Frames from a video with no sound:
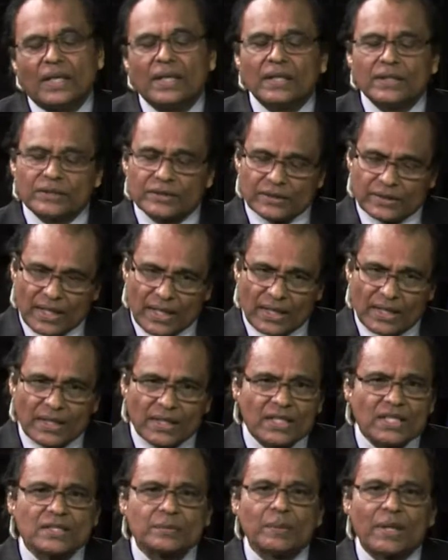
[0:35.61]
Today, he
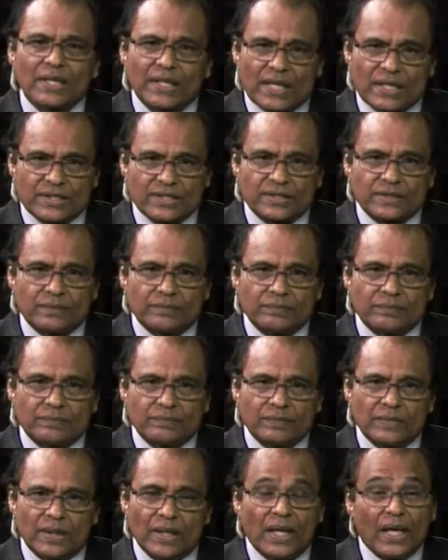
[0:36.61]
is my guest.
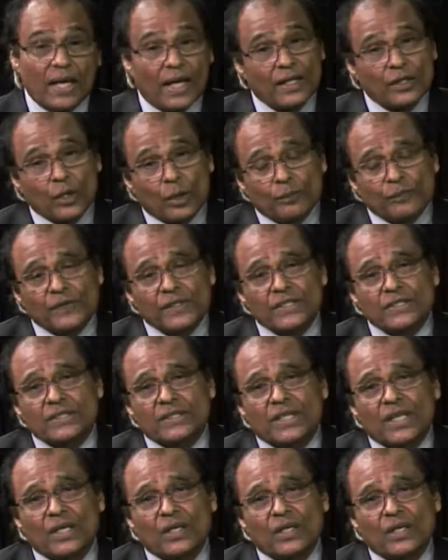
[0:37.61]
And hopefully today,